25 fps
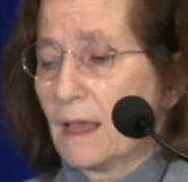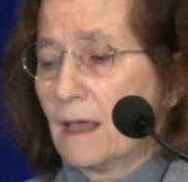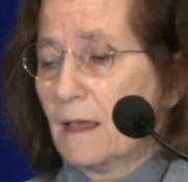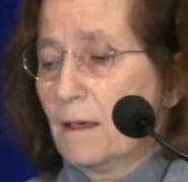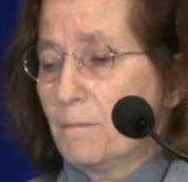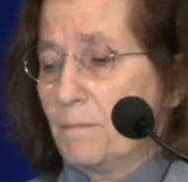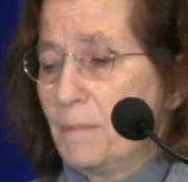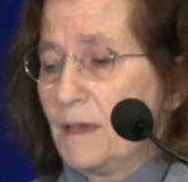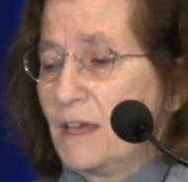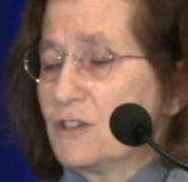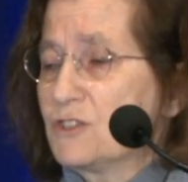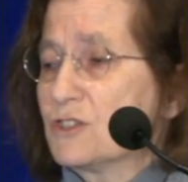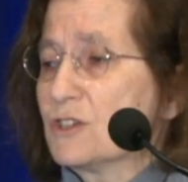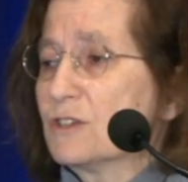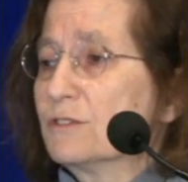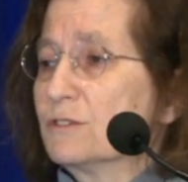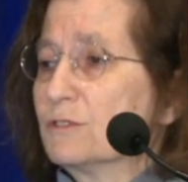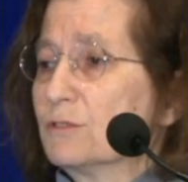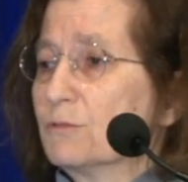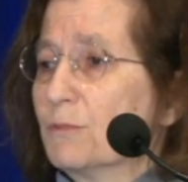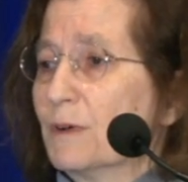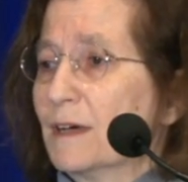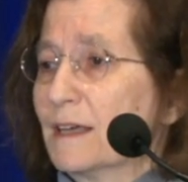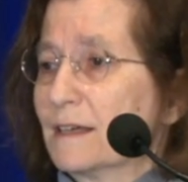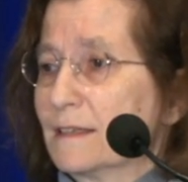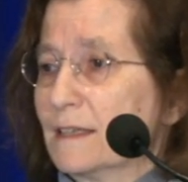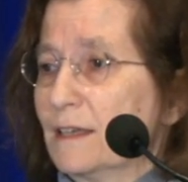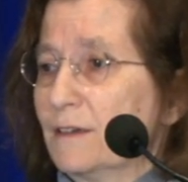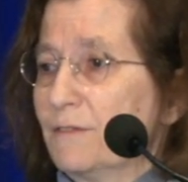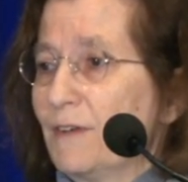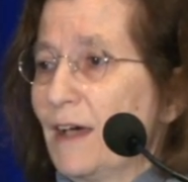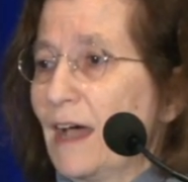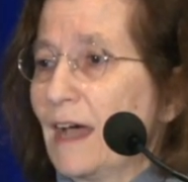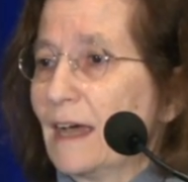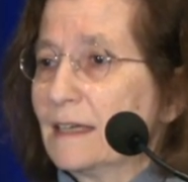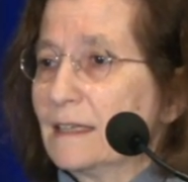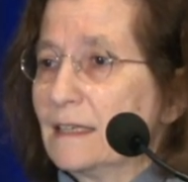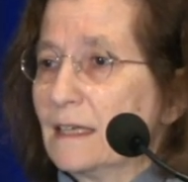Patients were
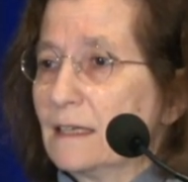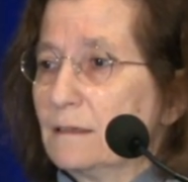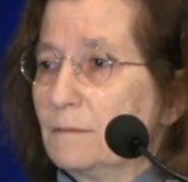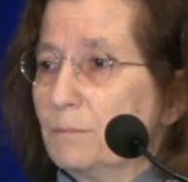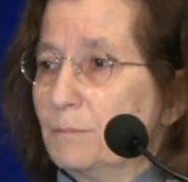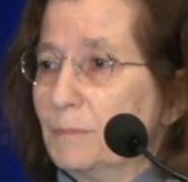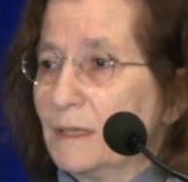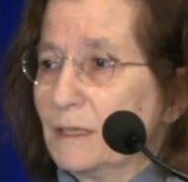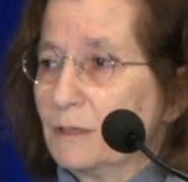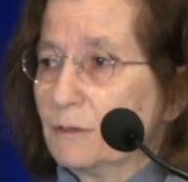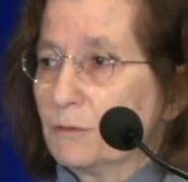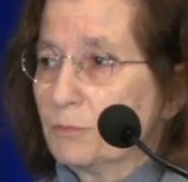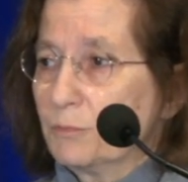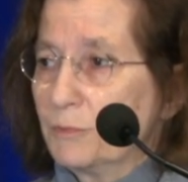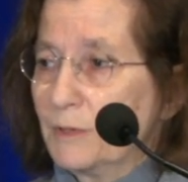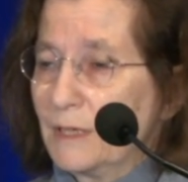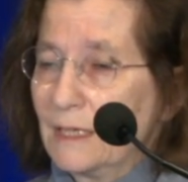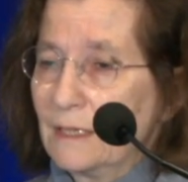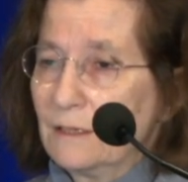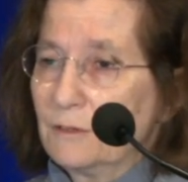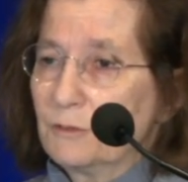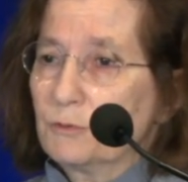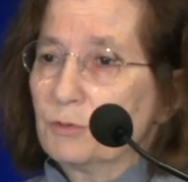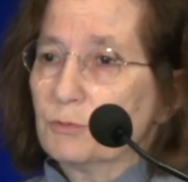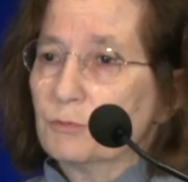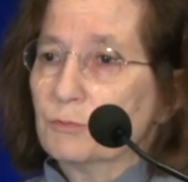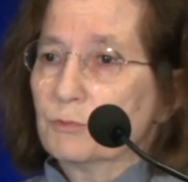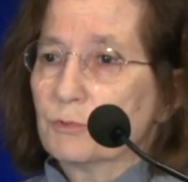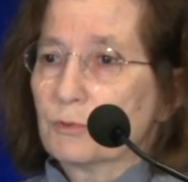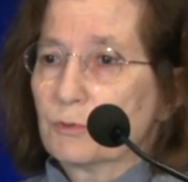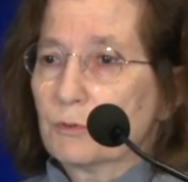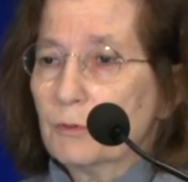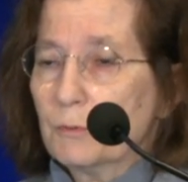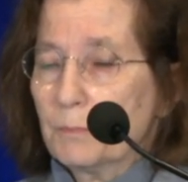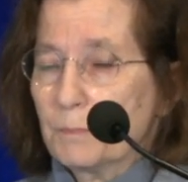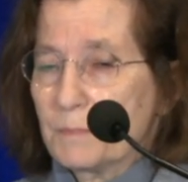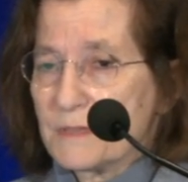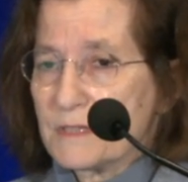divided between two
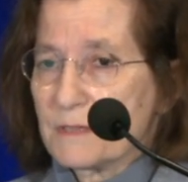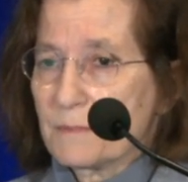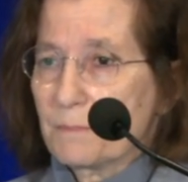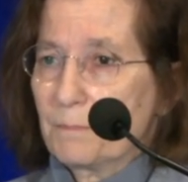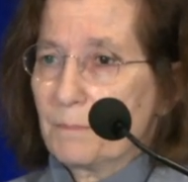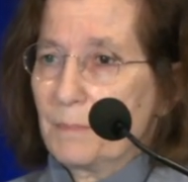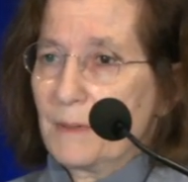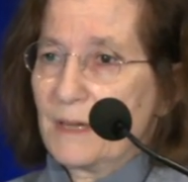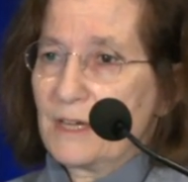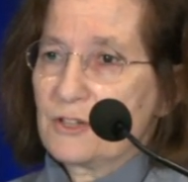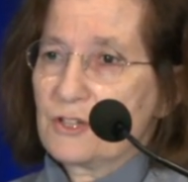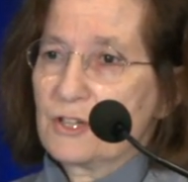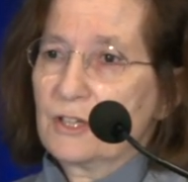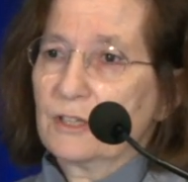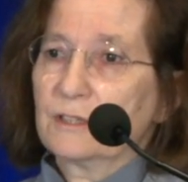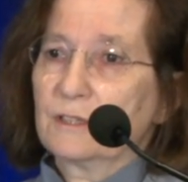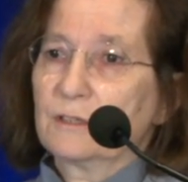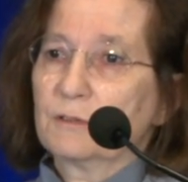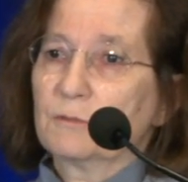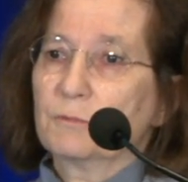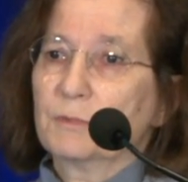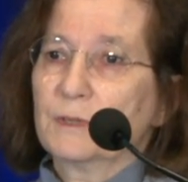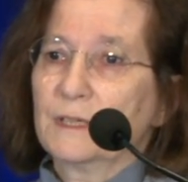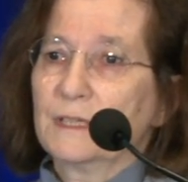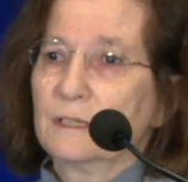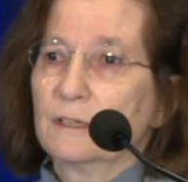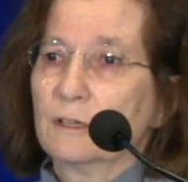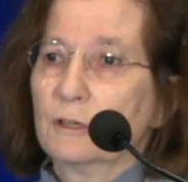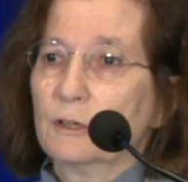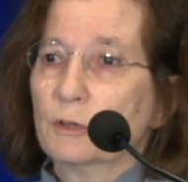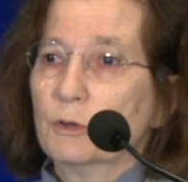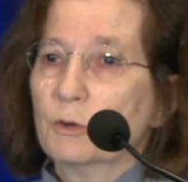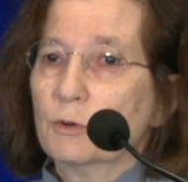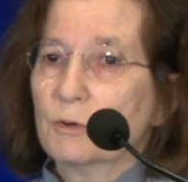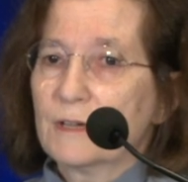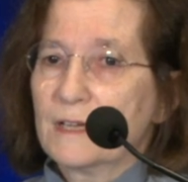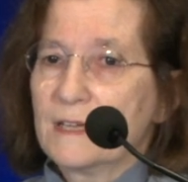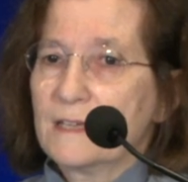groups, patients with
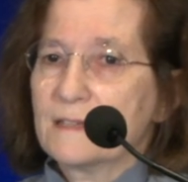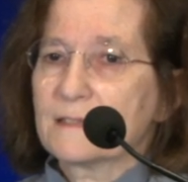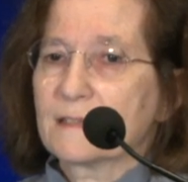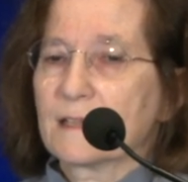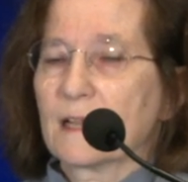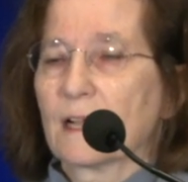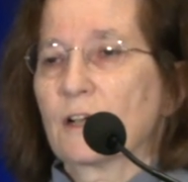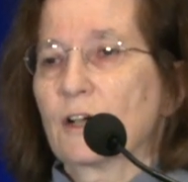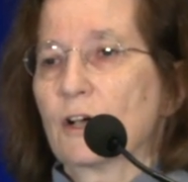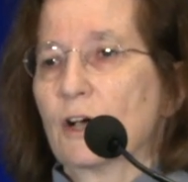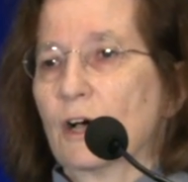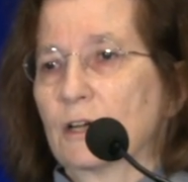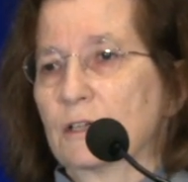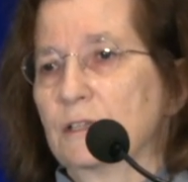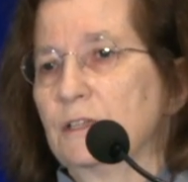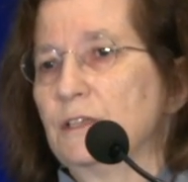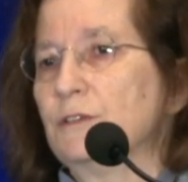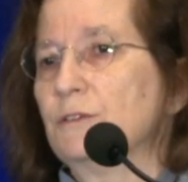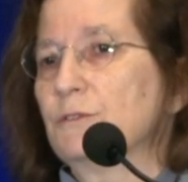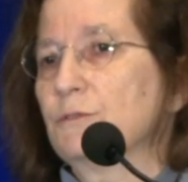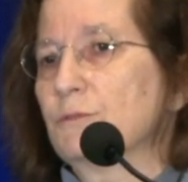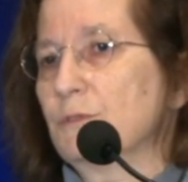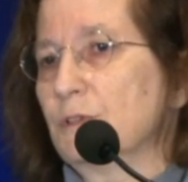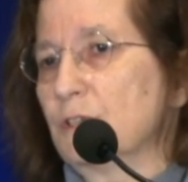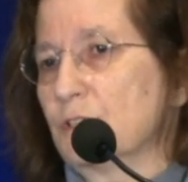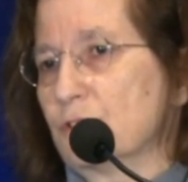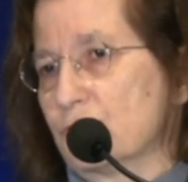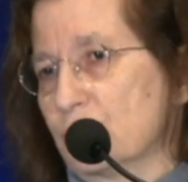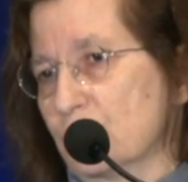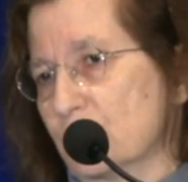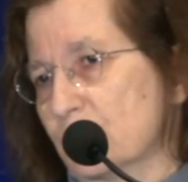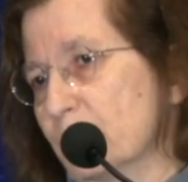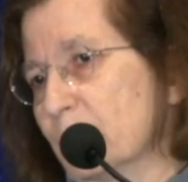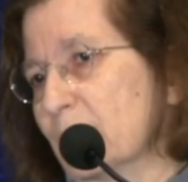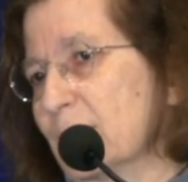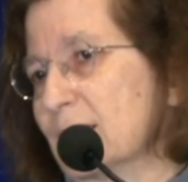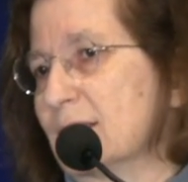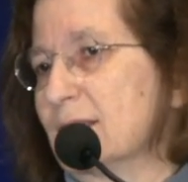low risk according to the
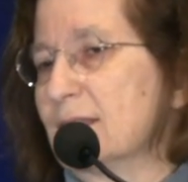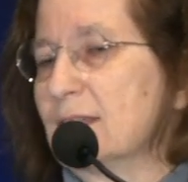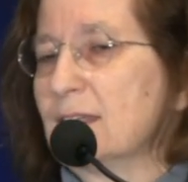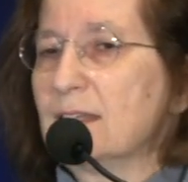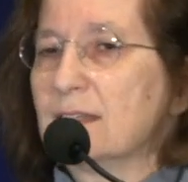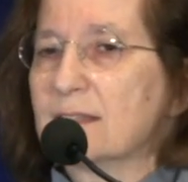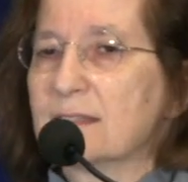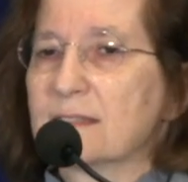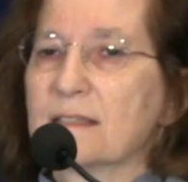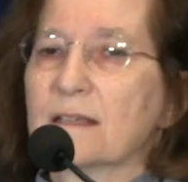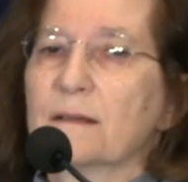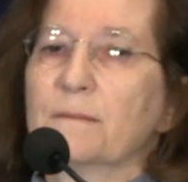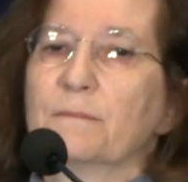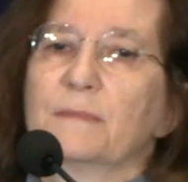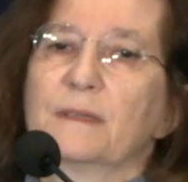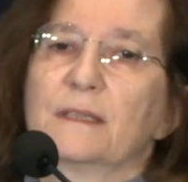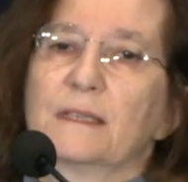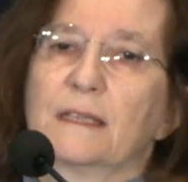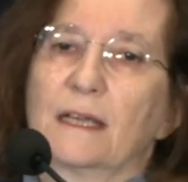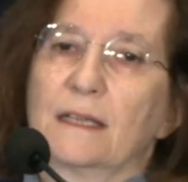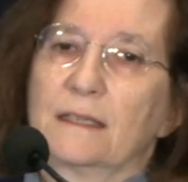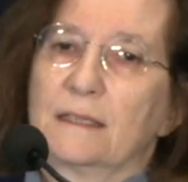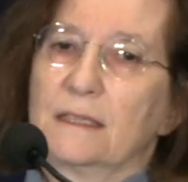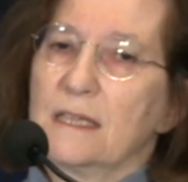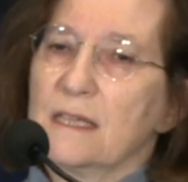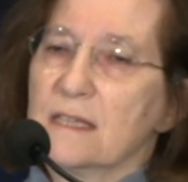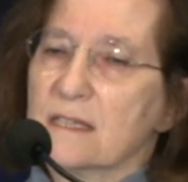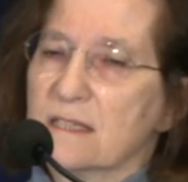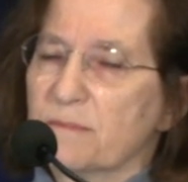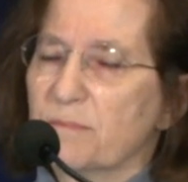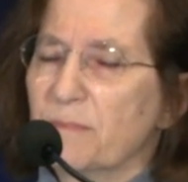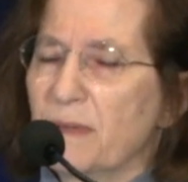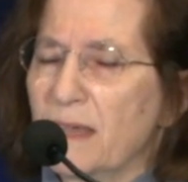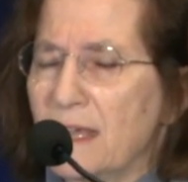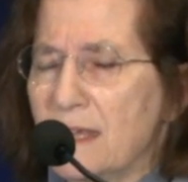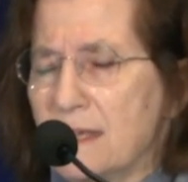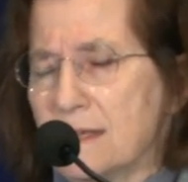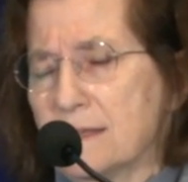German system that is
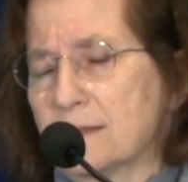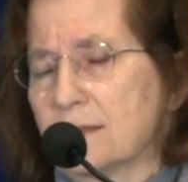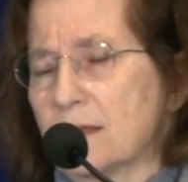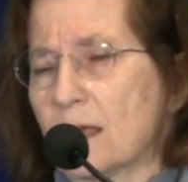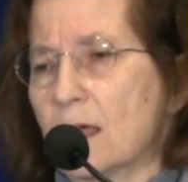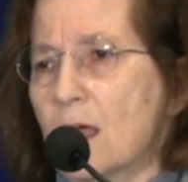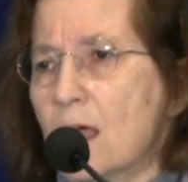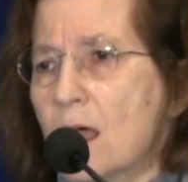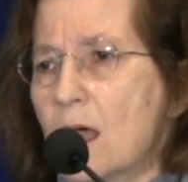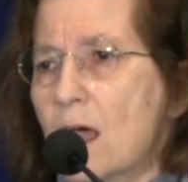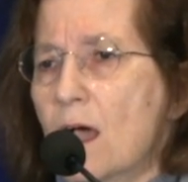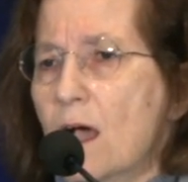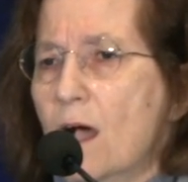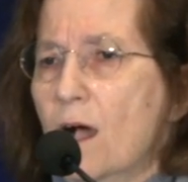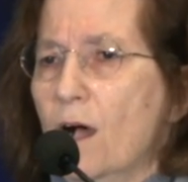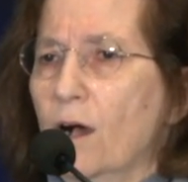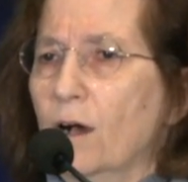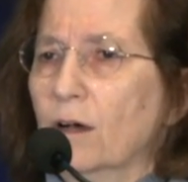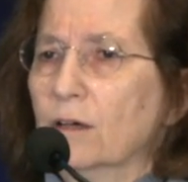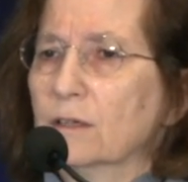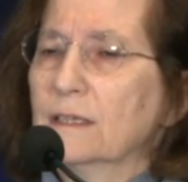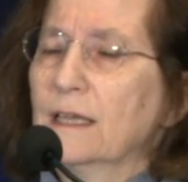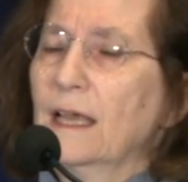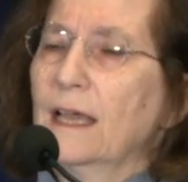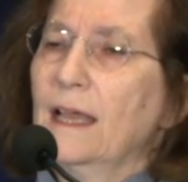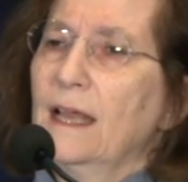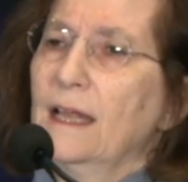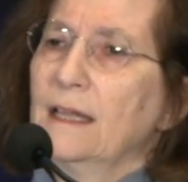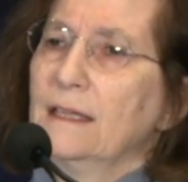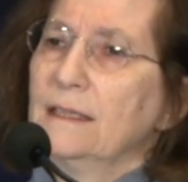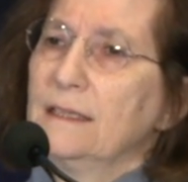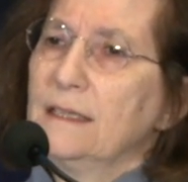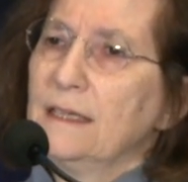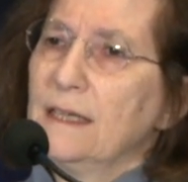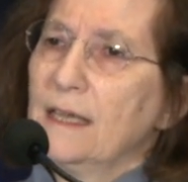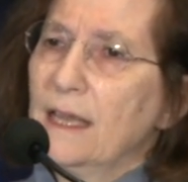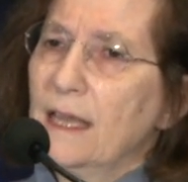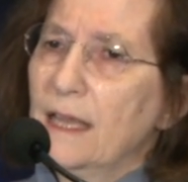based on
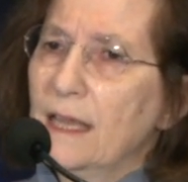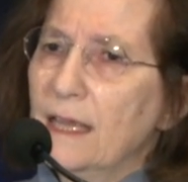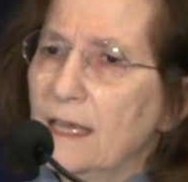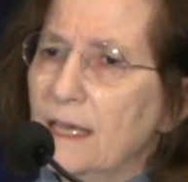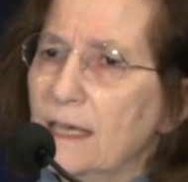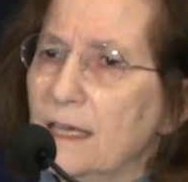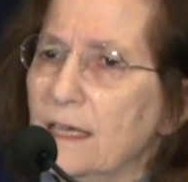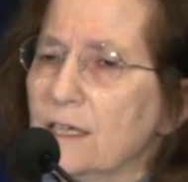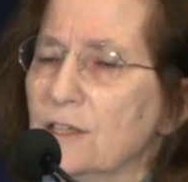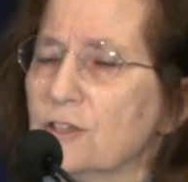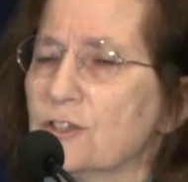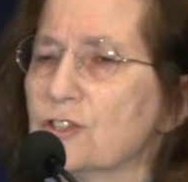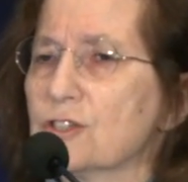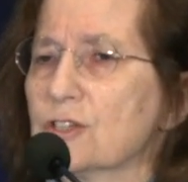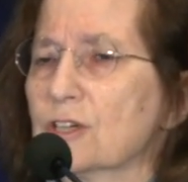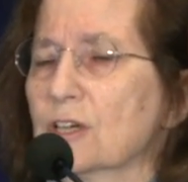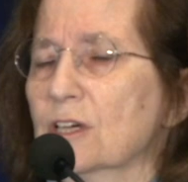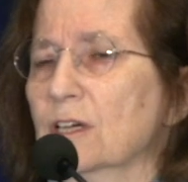LDH,